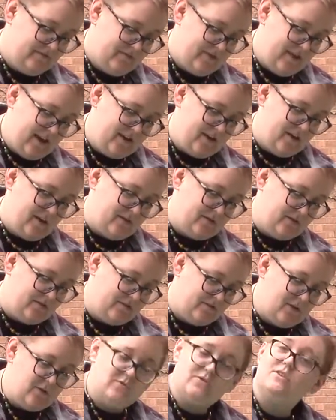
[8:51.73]
and your
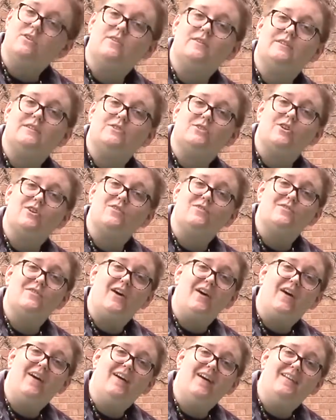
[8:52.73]
diffuser is turned
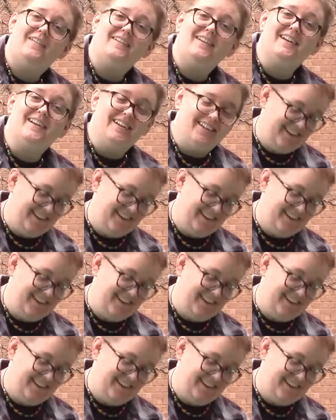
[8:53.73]
on